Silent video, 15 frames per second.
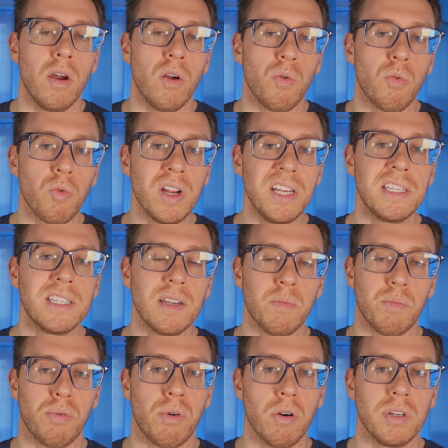recent
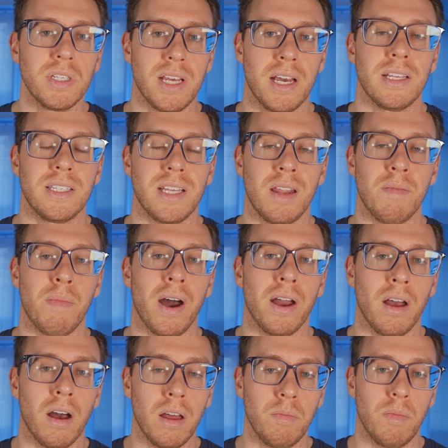protests in
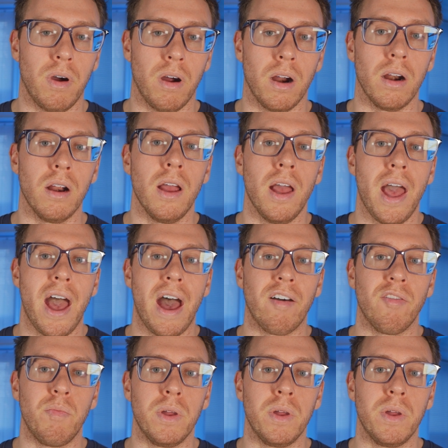Myanmar have